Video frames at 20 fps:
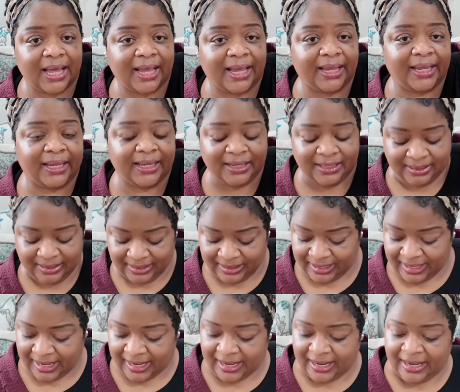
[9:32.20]
8
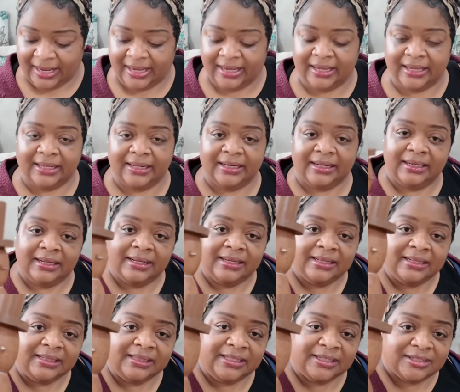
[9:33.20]
and
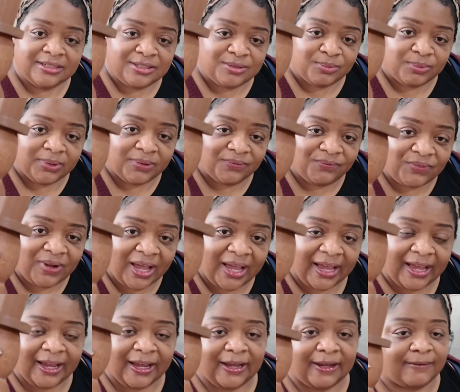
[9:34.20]
this one
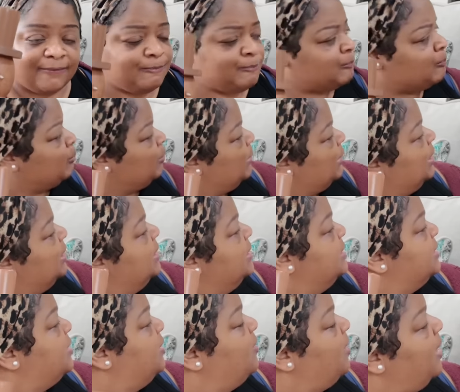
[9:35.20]
5.
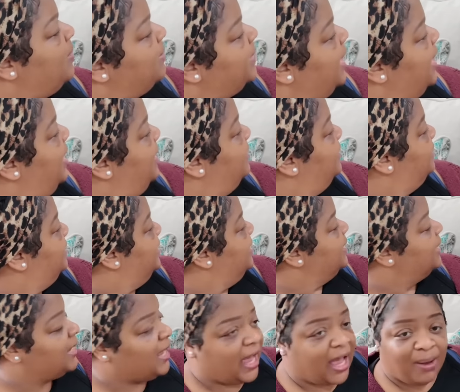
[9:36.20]
So I'm kind of
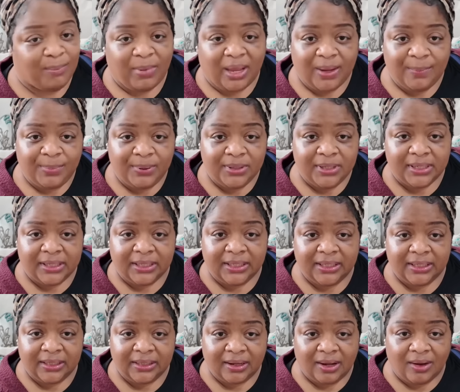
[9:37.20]
thinking I may put
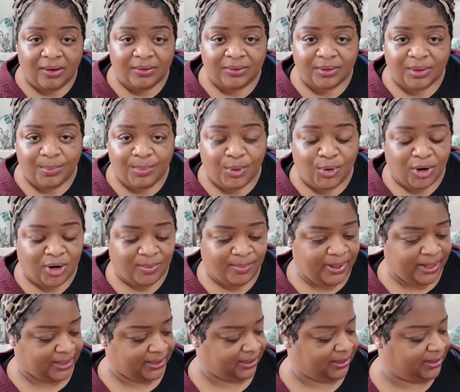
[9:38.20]
it on the bar
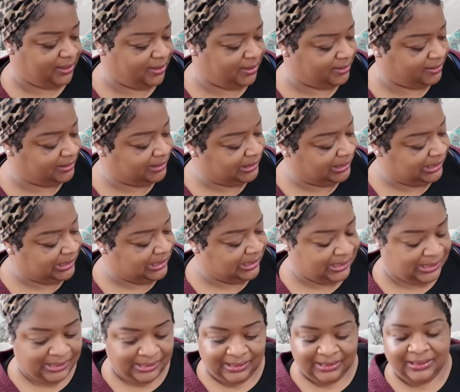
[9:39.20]
back there.
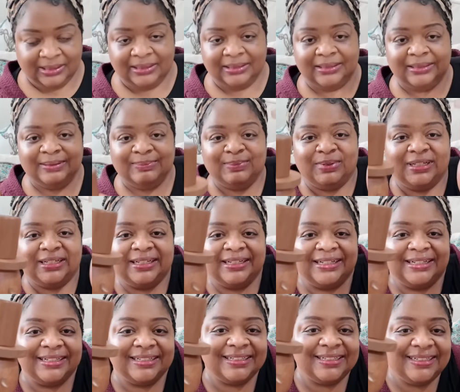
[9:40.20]

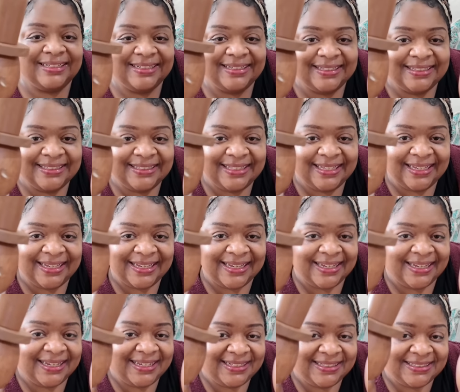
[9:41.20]
But look at
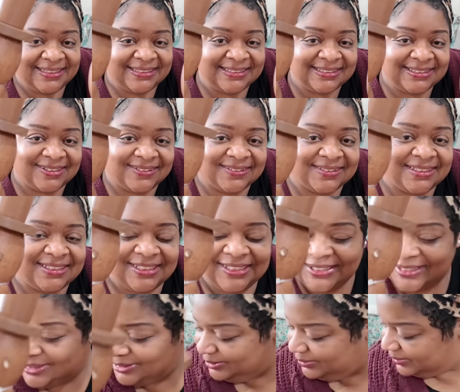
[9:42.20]
that. Ain't that so
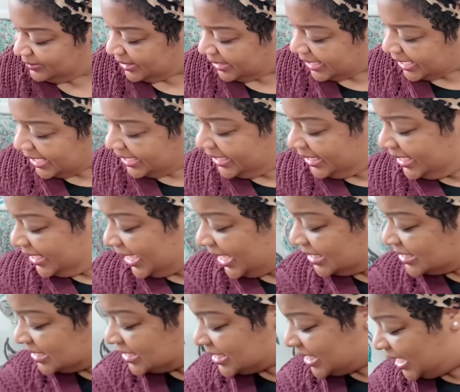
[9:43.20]
cute? And then I
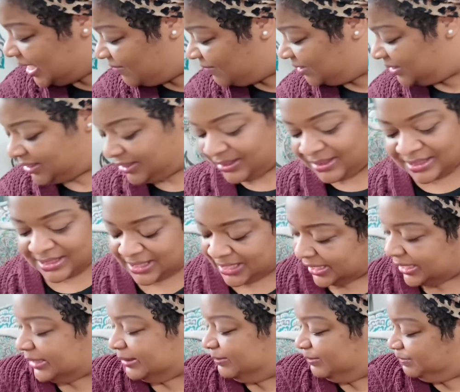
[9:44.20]
just have another
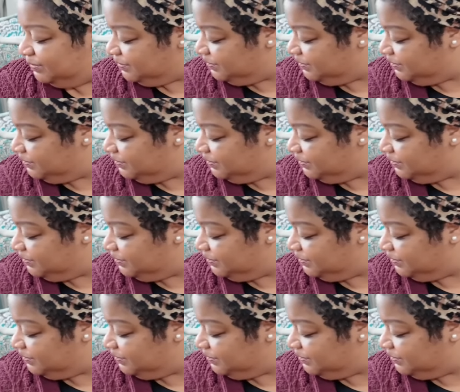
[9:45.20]
set